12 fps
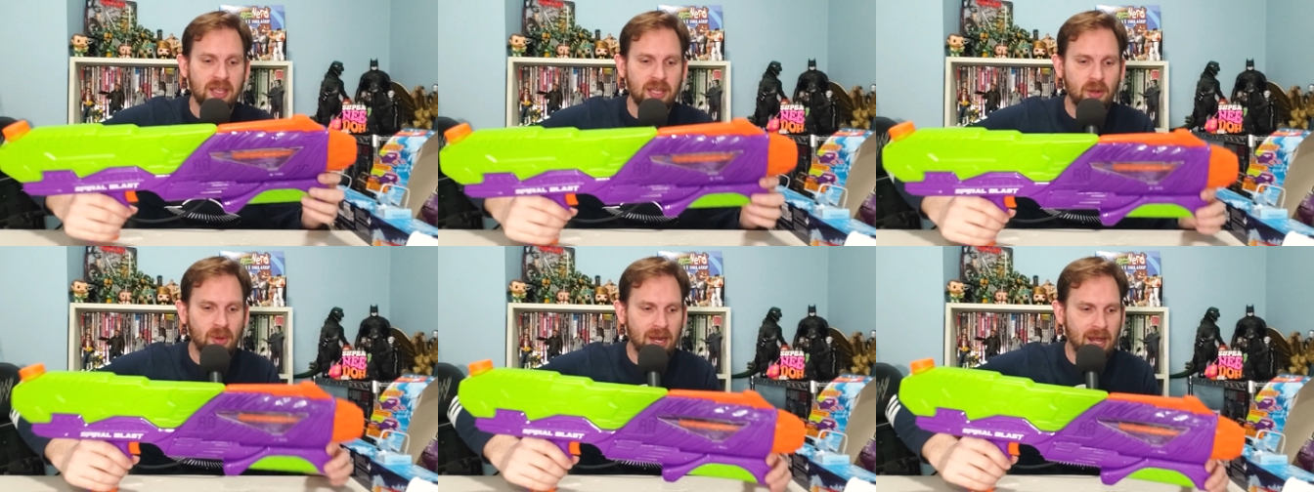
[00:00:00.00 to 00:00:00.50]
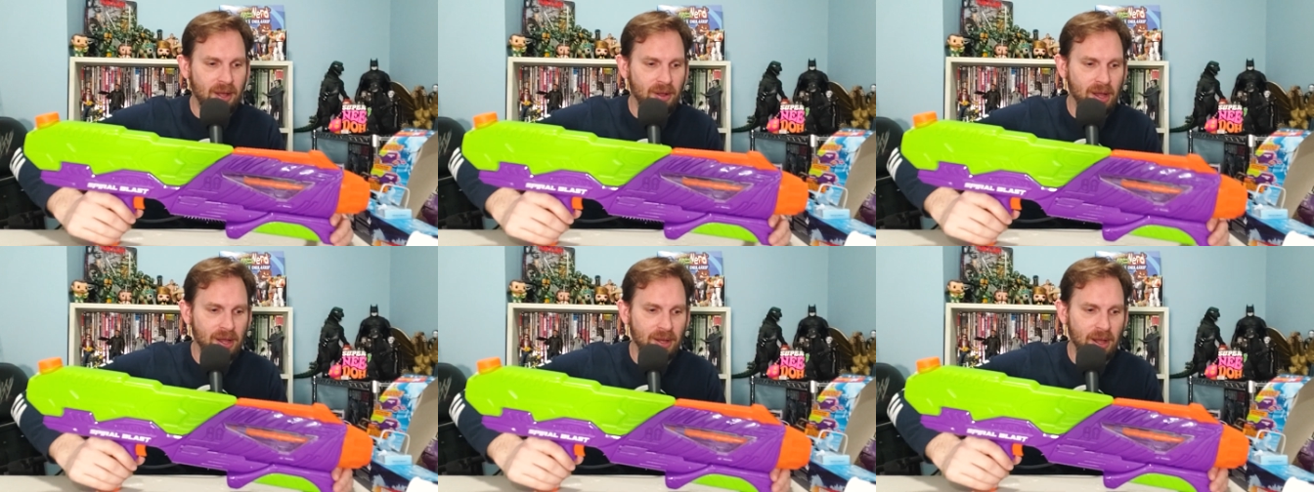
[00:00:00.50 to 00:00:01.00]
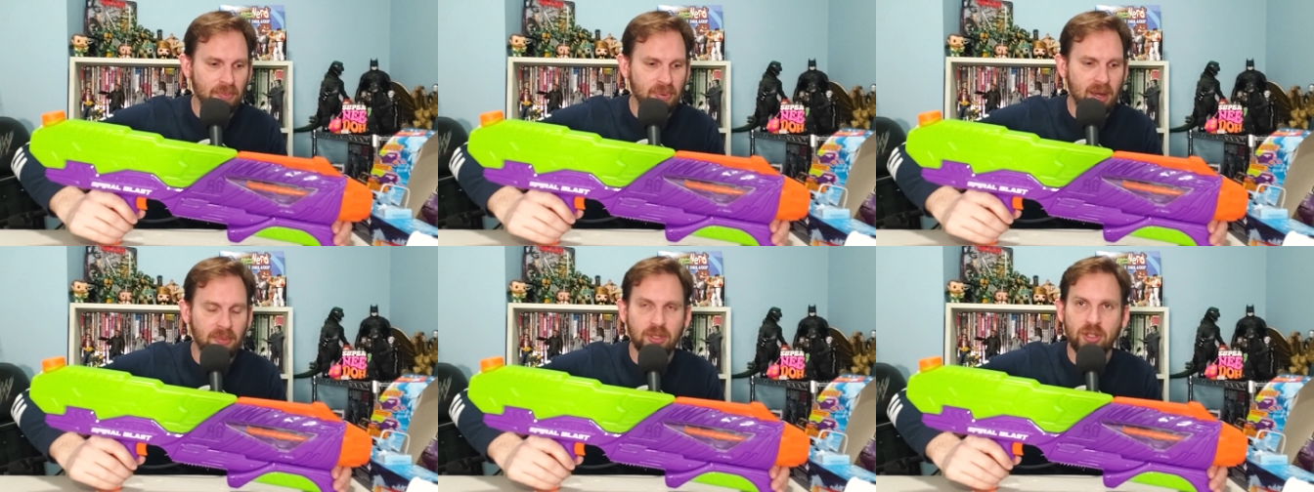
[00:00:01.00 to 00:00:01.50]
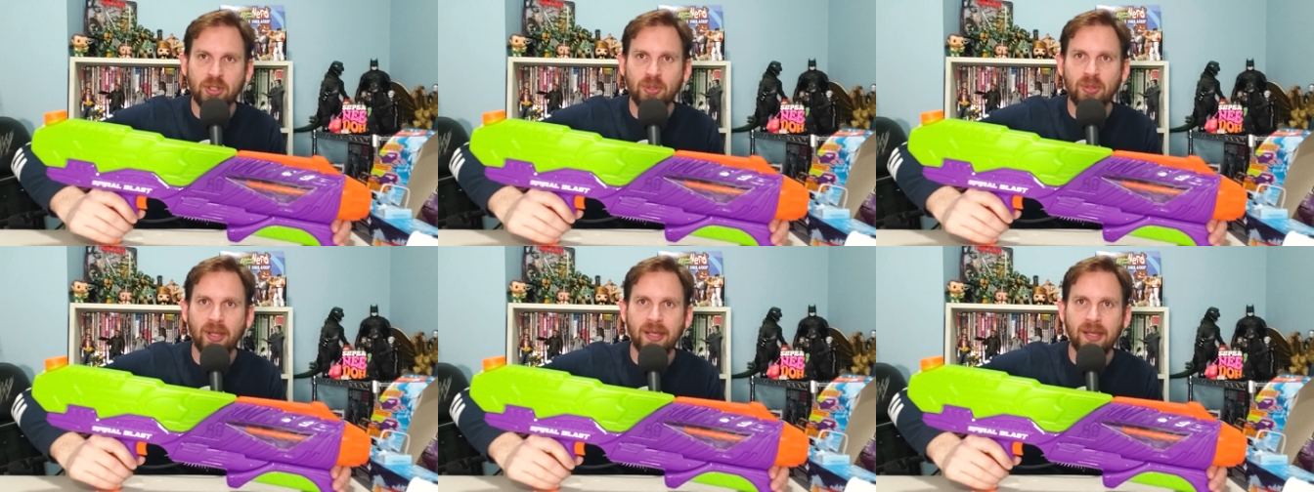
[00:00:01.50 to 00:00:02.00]
you know what? I'll, I'll probably
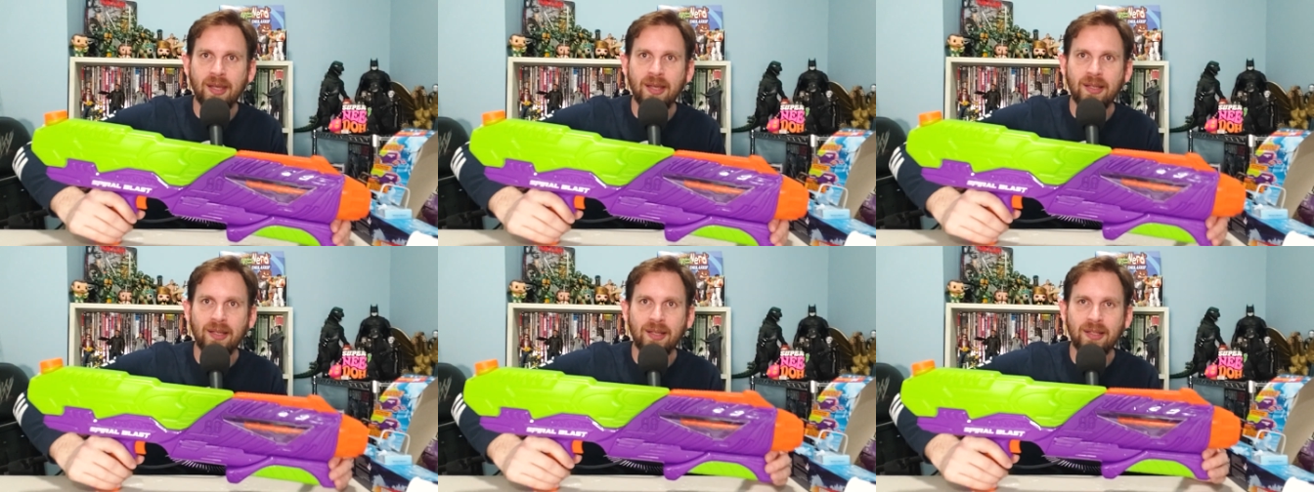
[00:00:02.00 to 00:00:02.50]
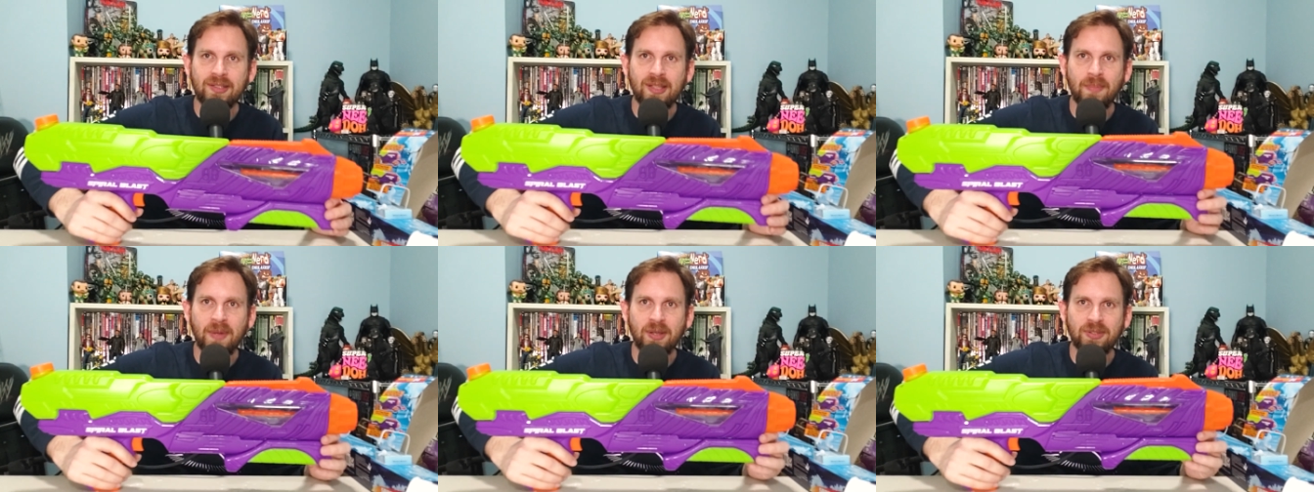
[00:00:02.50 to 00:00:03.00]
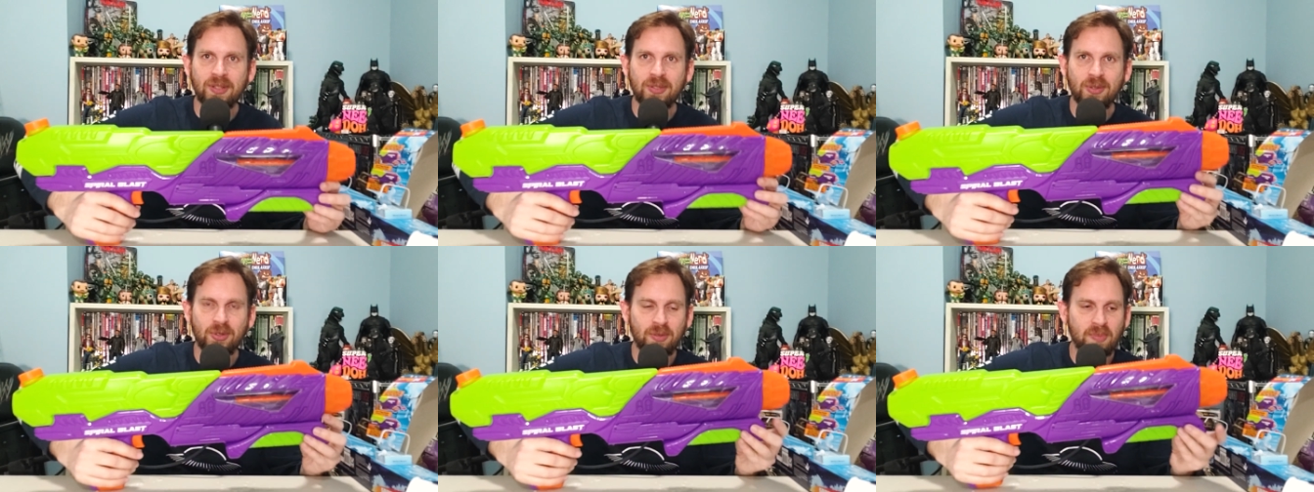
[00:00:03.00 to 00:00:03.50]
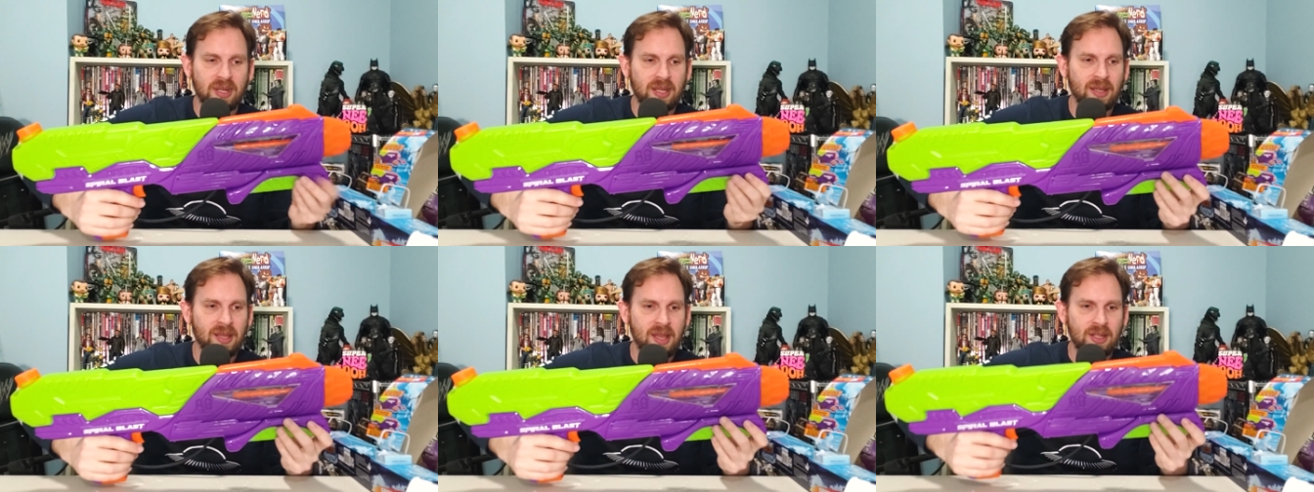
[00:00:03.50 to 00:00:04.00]
shoot like a, a something else on social
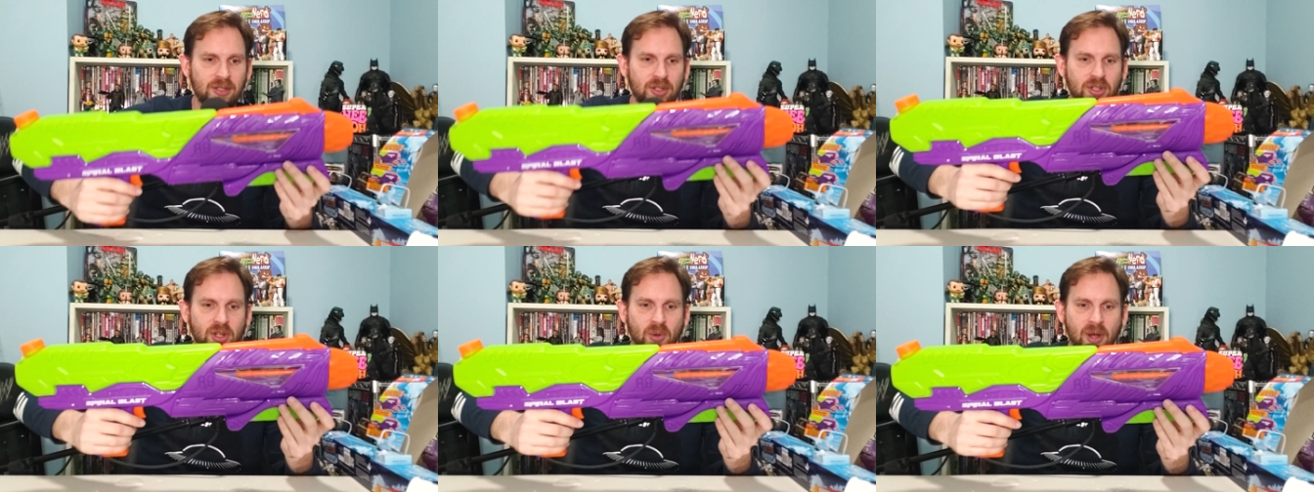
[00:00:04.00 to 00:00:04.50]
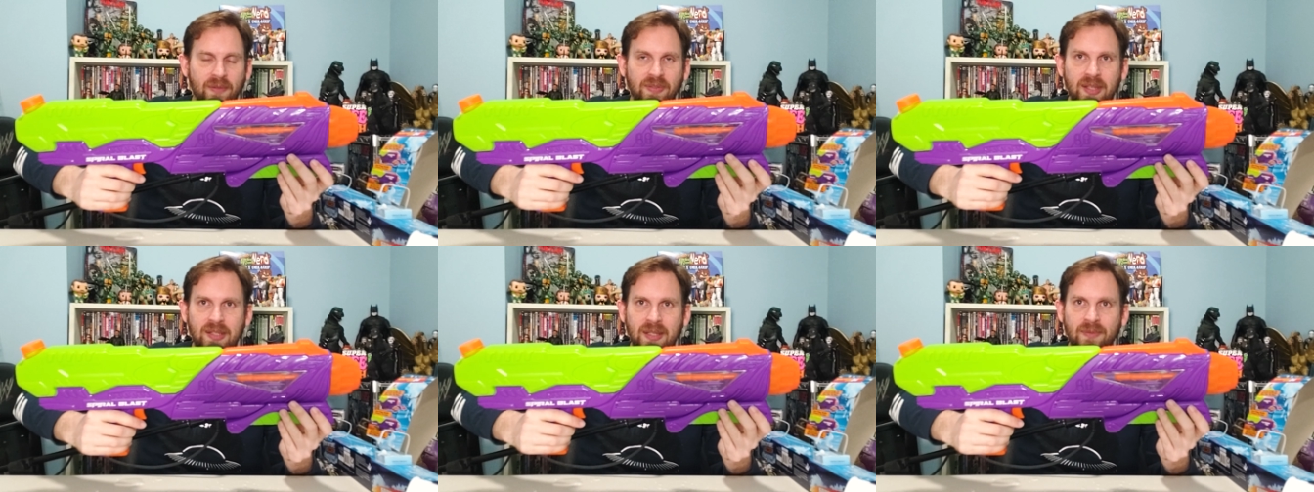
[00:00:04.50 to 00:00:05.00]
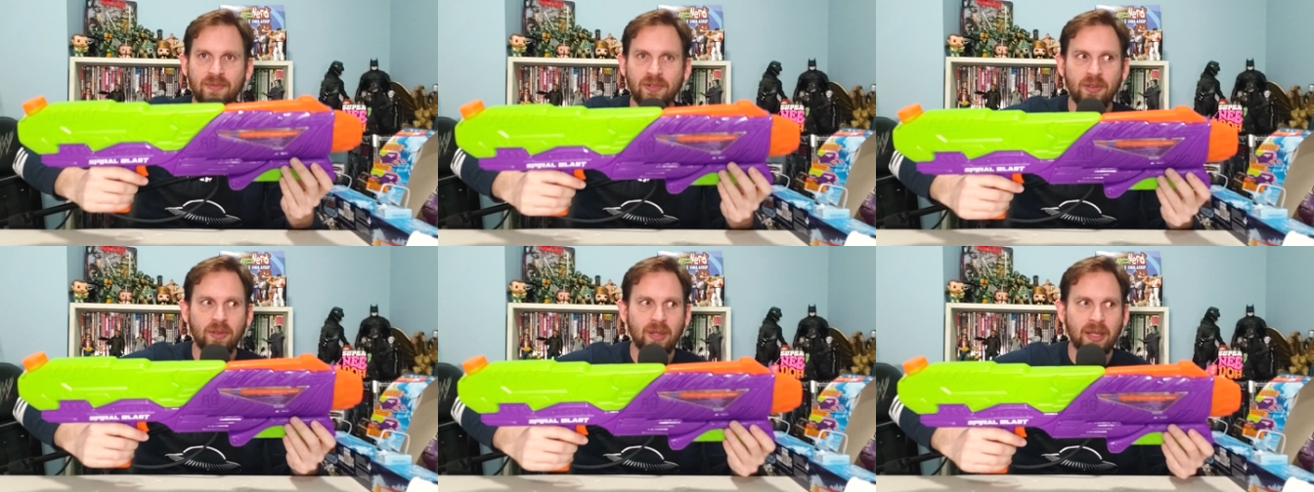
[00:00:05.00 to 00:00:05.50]
media to show off this even further.